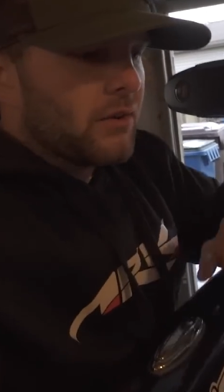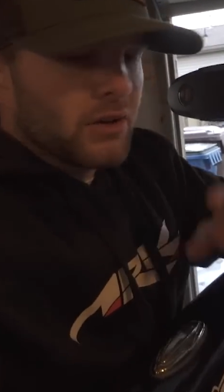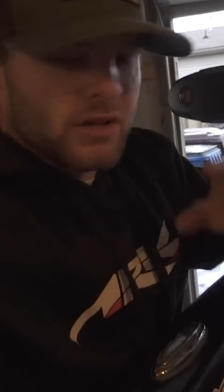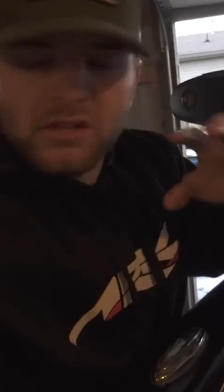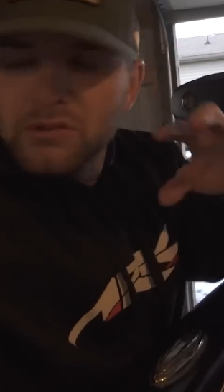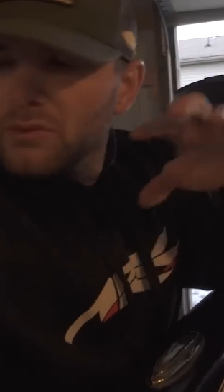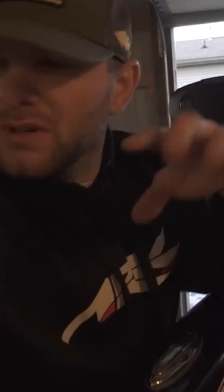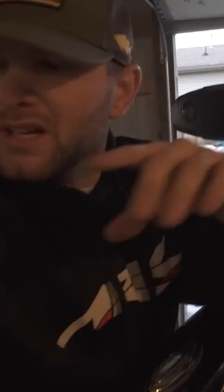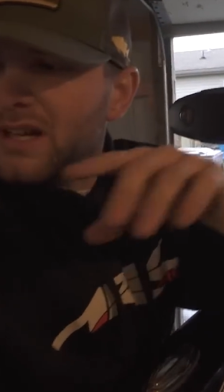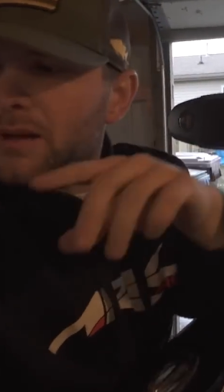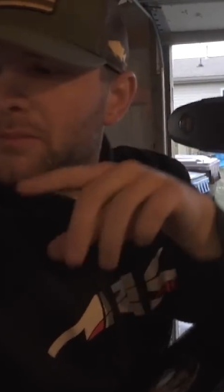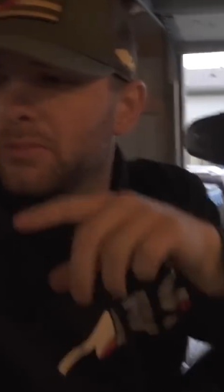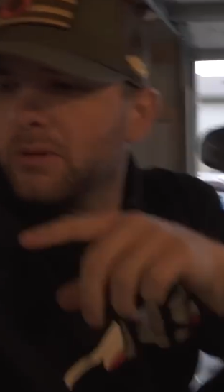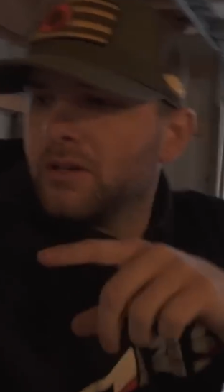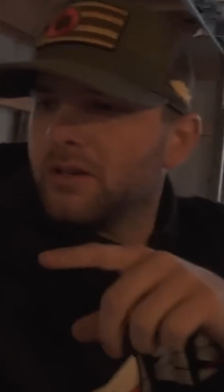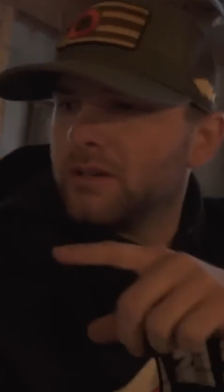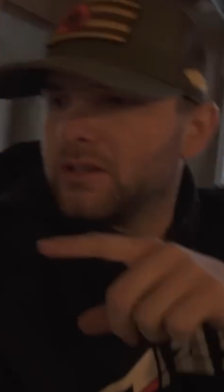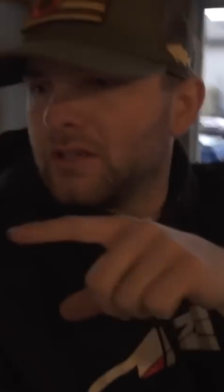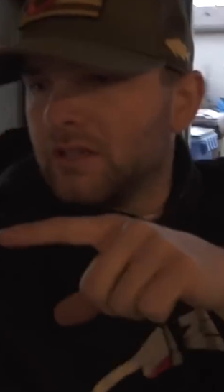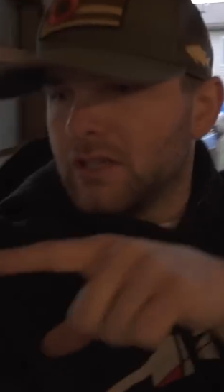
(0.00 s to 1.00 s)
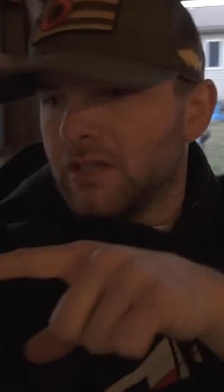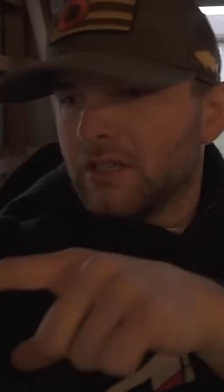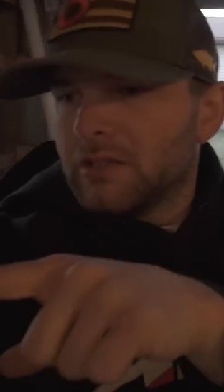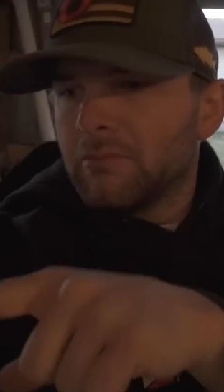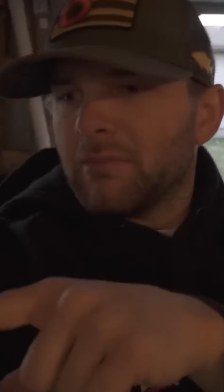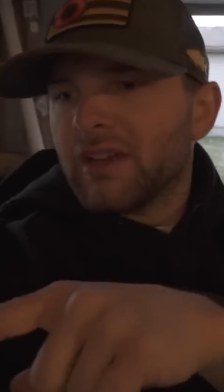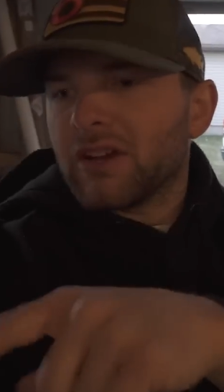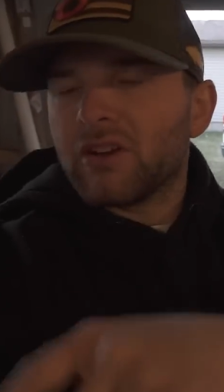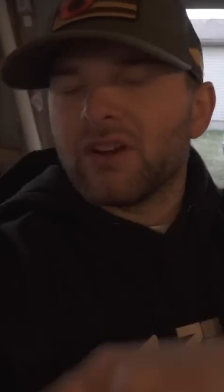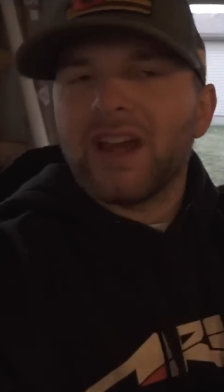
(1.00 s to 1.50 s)
We're going to rig up
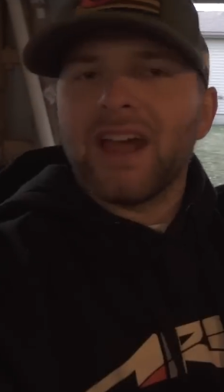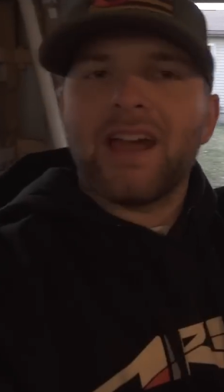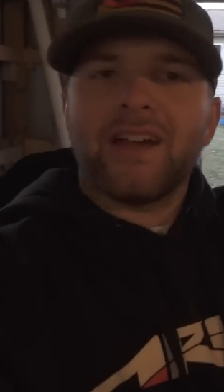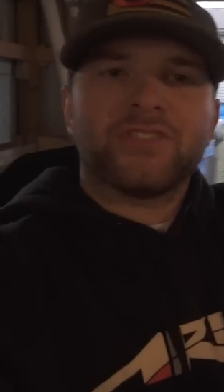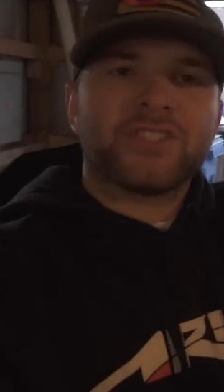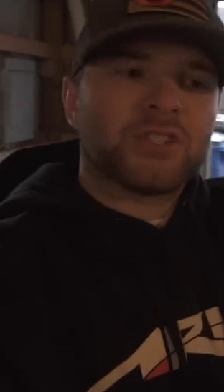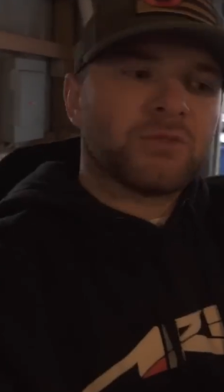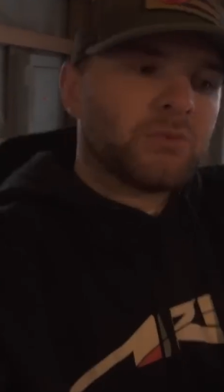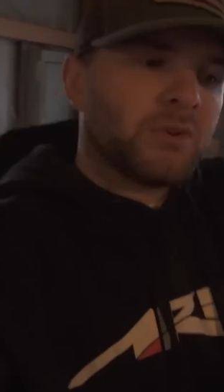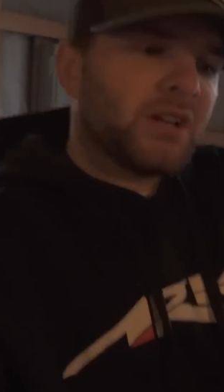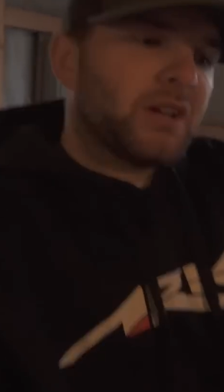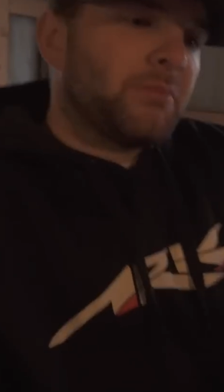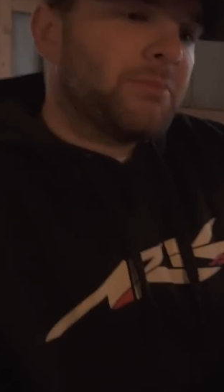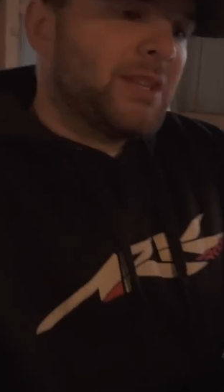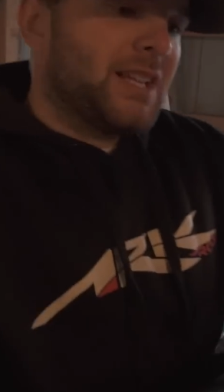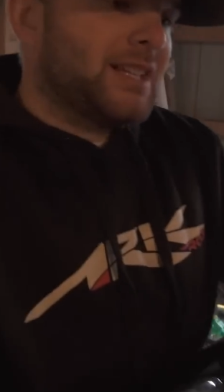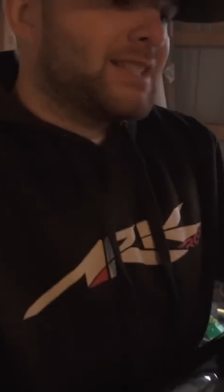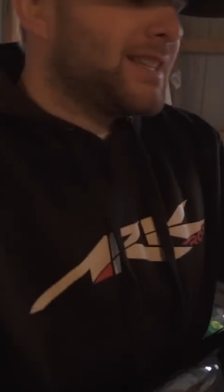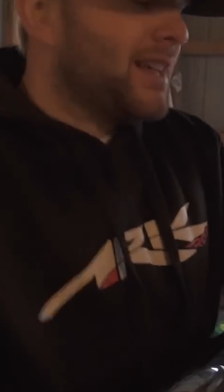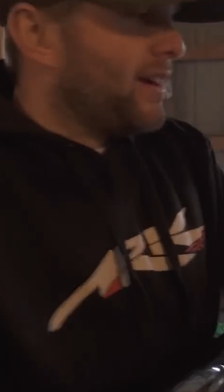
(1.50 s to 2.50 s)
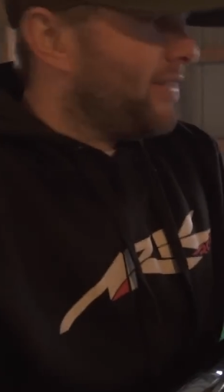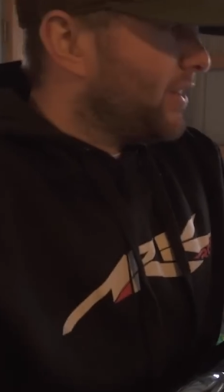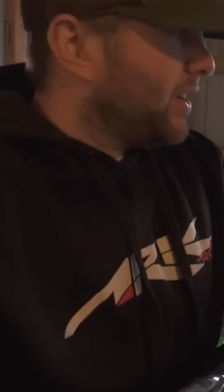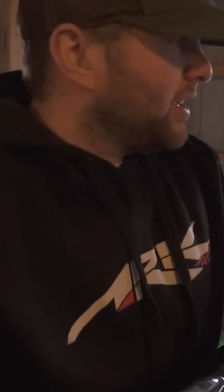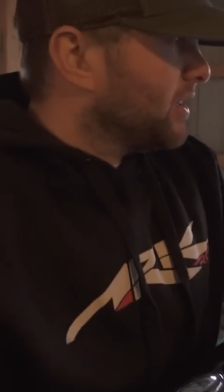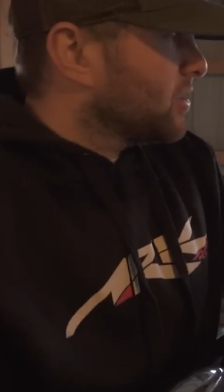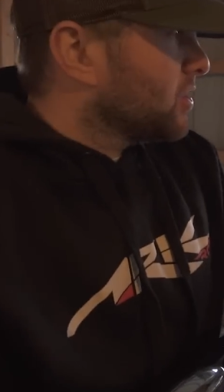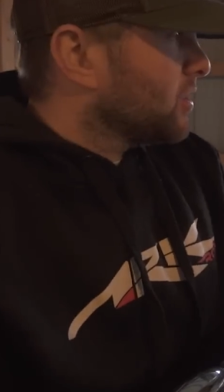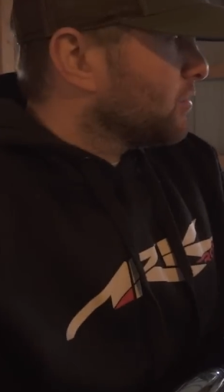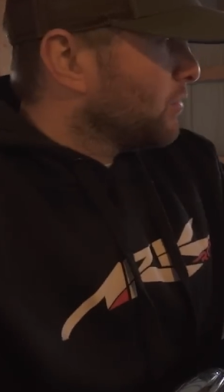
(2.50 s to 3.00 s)
my graphs, rig up that
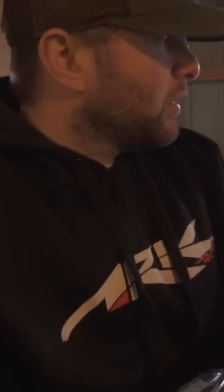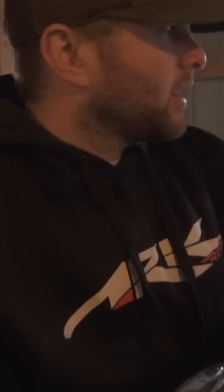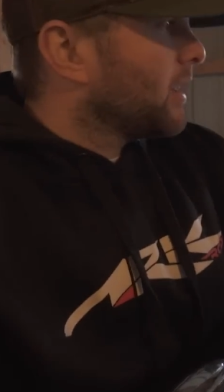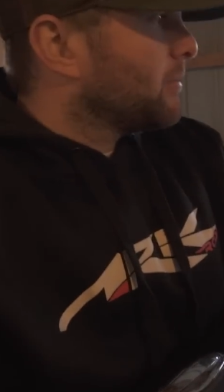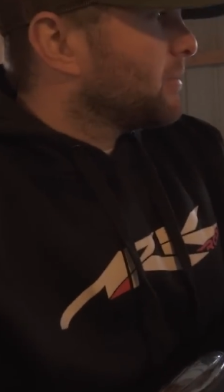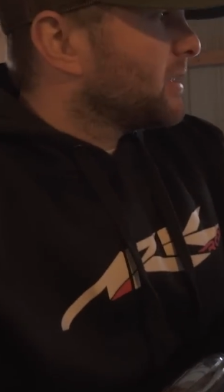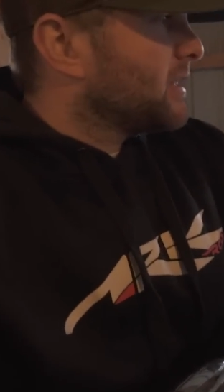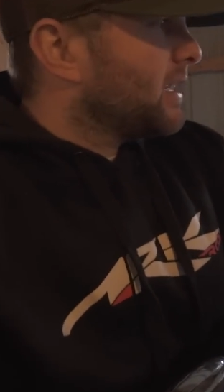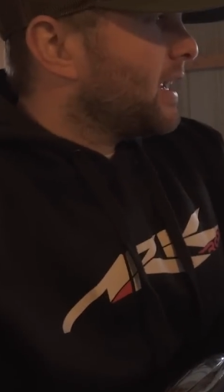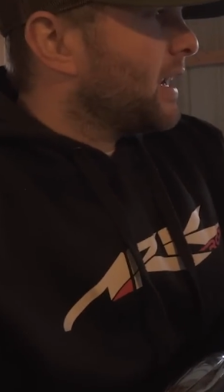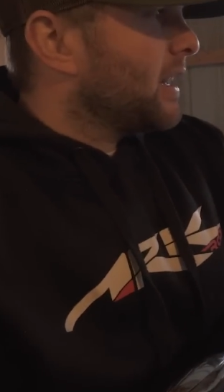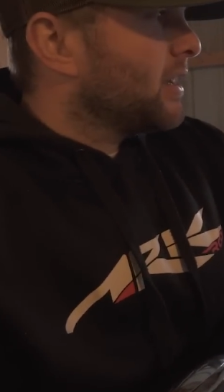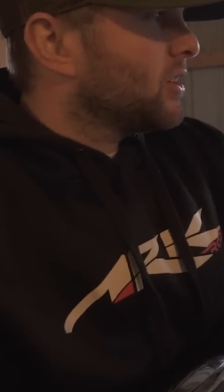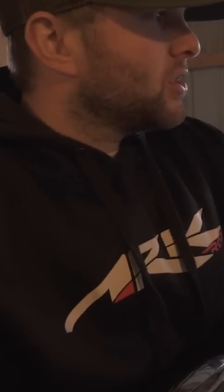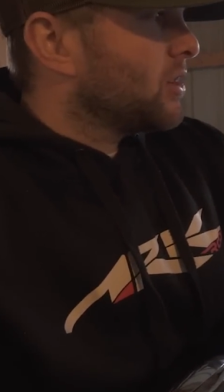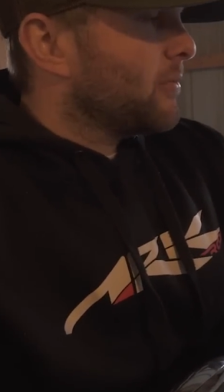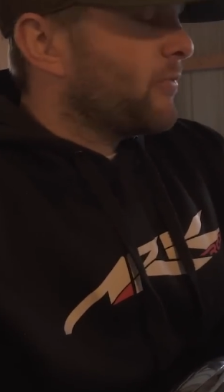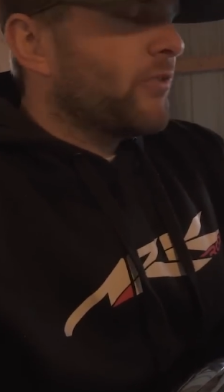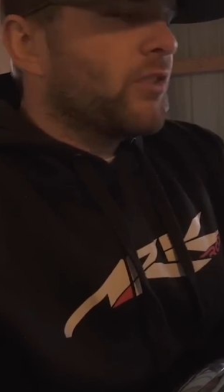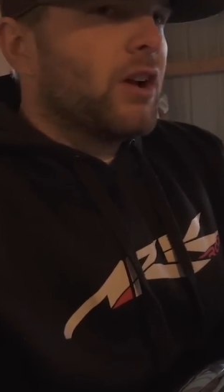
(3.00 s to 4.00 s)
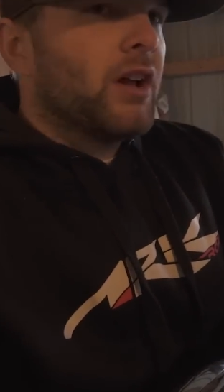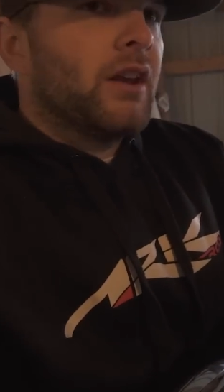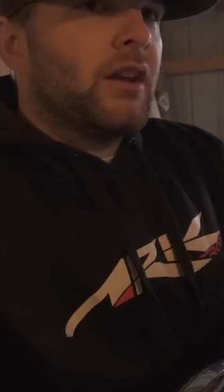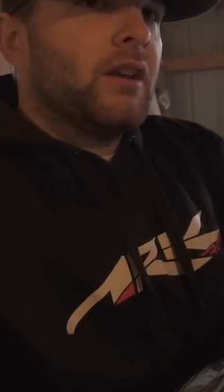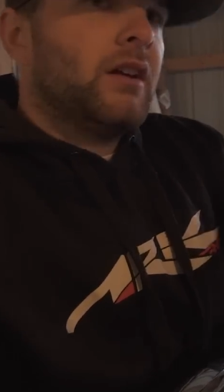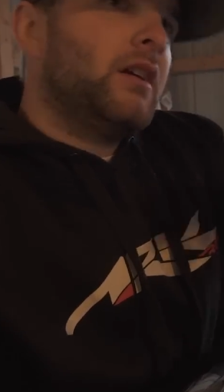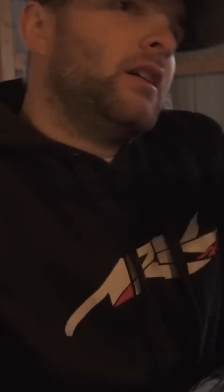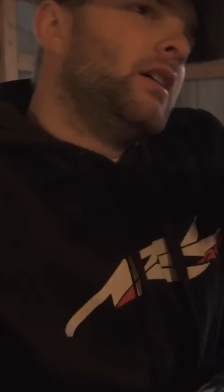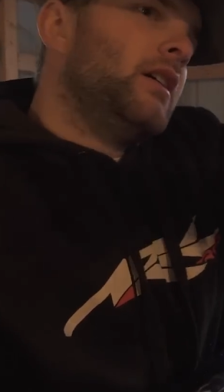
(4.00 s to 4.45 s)
7-inch, rig up the 10-inch up front,